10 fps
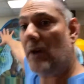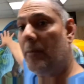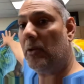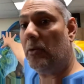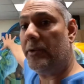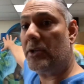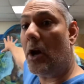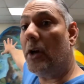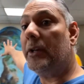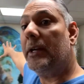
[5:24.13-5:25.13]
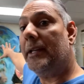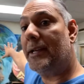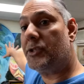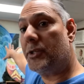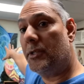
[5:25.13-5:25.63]
Lloyd's art
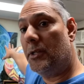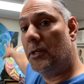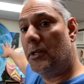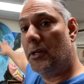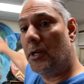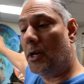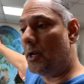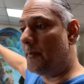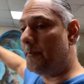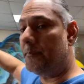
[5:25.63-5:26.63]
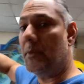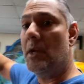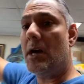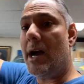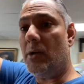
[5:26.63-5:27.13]
collection, I